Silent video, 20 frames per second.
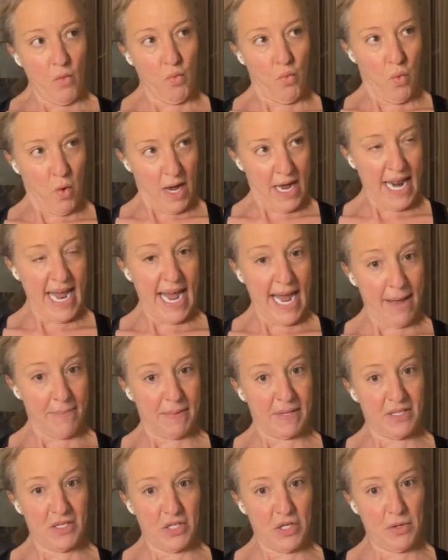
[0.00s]
what
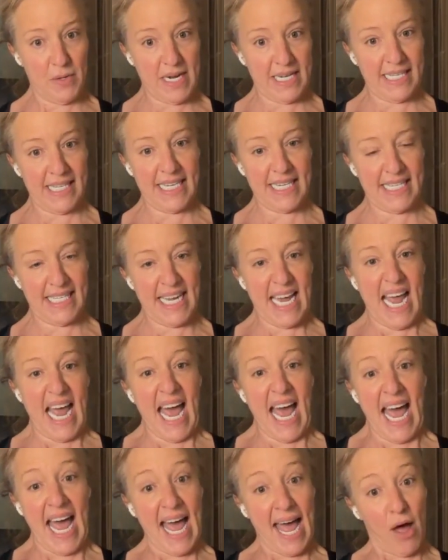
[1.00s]
happens to us, it's
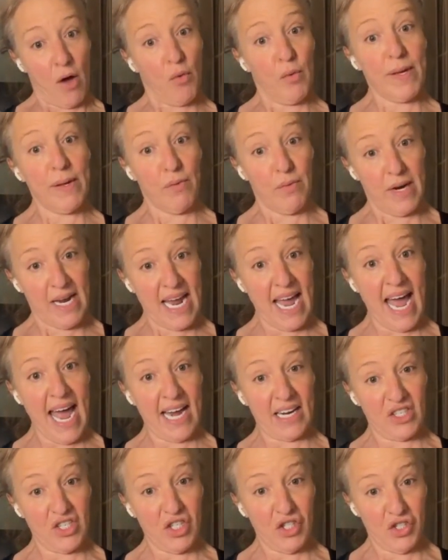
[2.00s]
how we
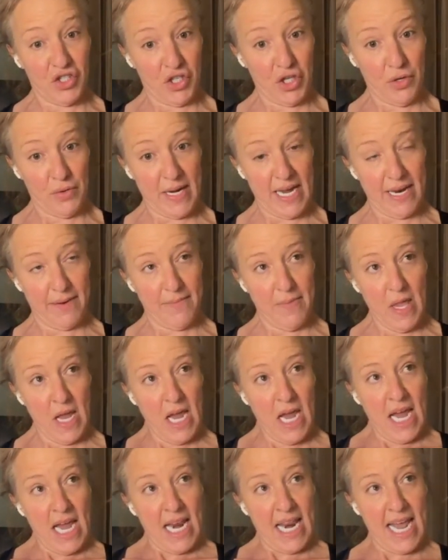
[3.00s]
react to it.
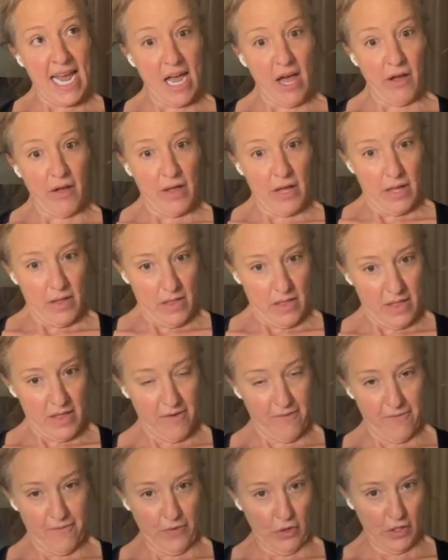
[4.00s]
Now,
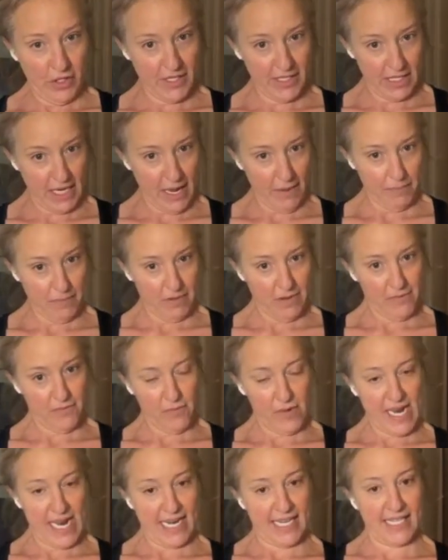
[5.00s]
the first couple
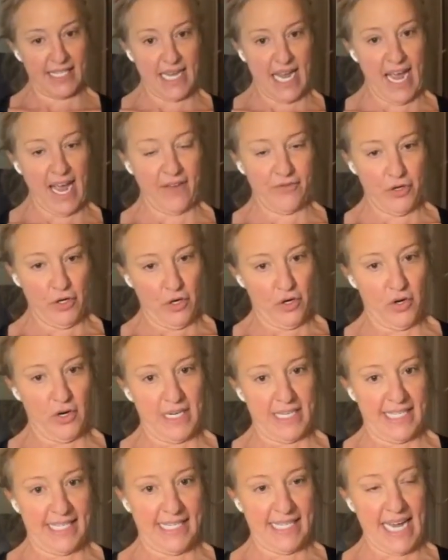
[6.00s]
of weeks after
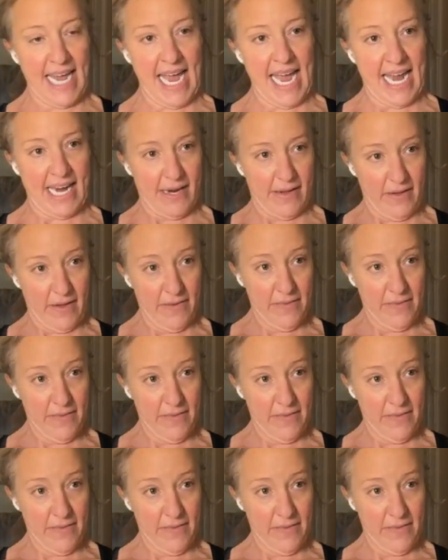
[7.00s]
Chris died,